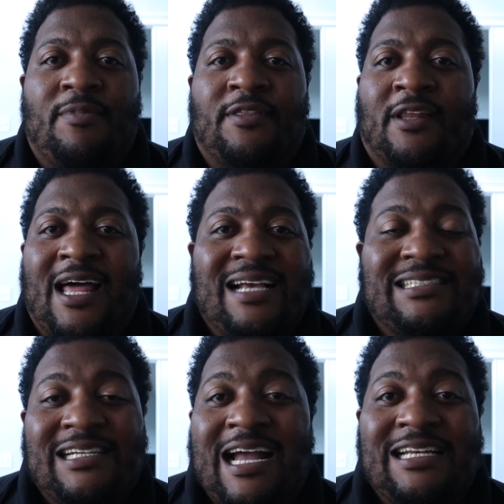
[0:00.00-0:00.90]
The last
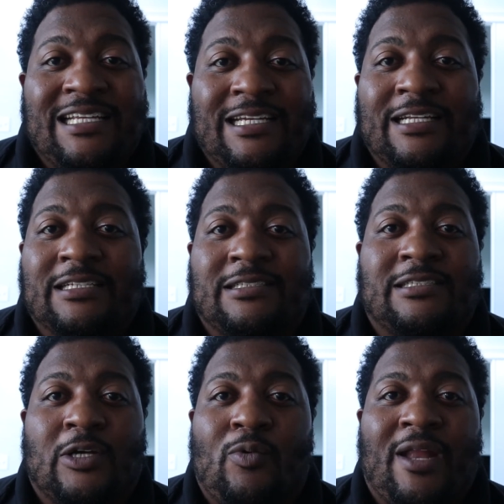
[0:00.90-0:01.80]
thing I need is
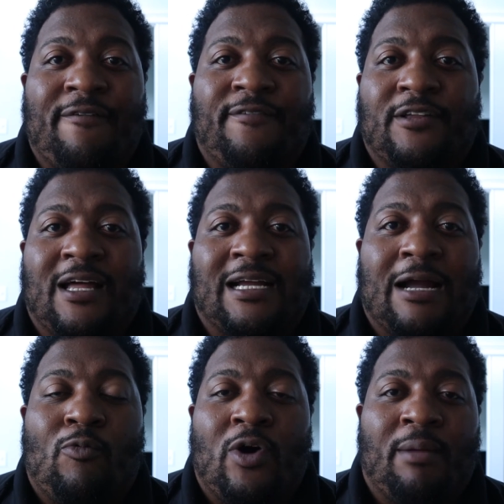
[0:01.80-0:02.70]
someone I feel like I
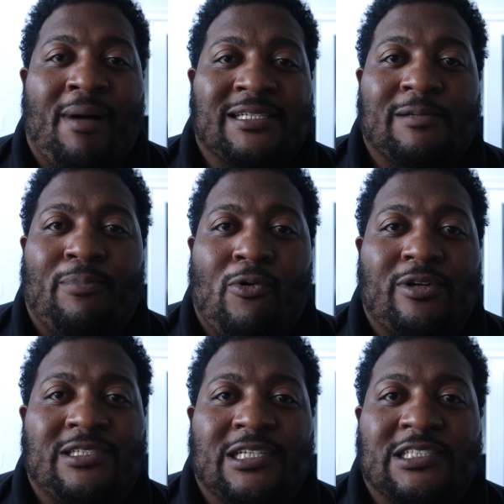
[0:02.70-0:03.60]
want on my
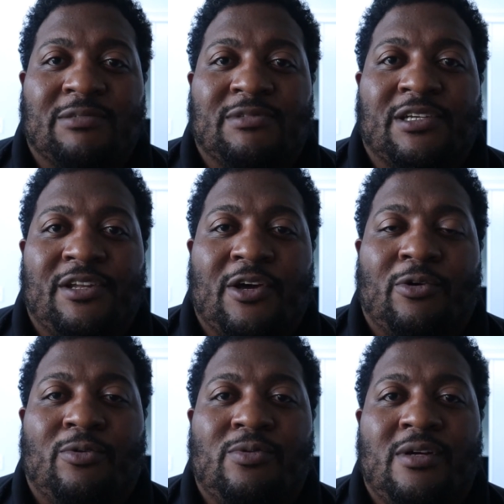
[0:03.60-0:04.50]
support system to
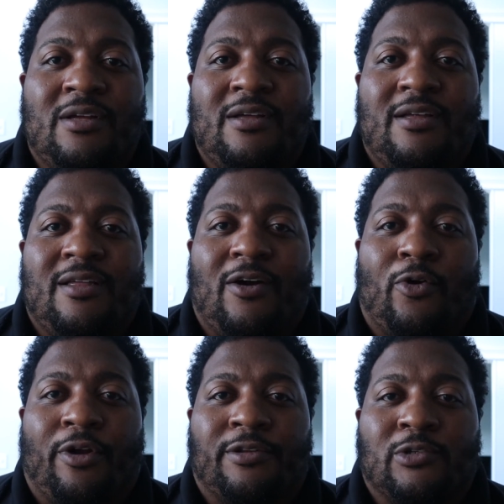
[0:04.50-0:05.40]
know,
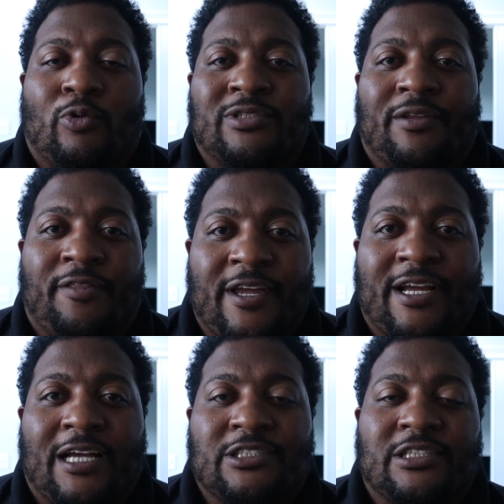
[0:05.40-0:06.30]
or to
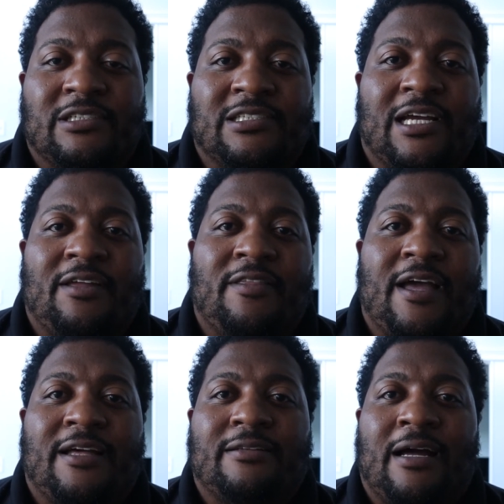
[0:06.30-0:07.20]
think, I should say,
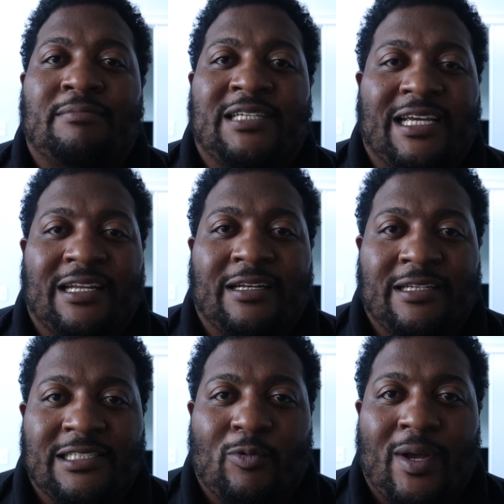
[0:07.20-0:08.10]
that I'm taking an
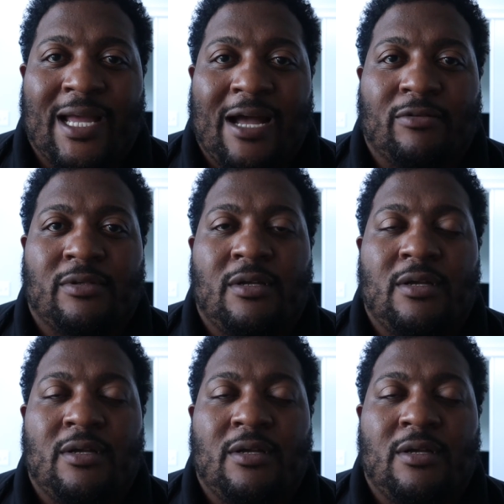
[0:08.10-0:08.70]
easy way out.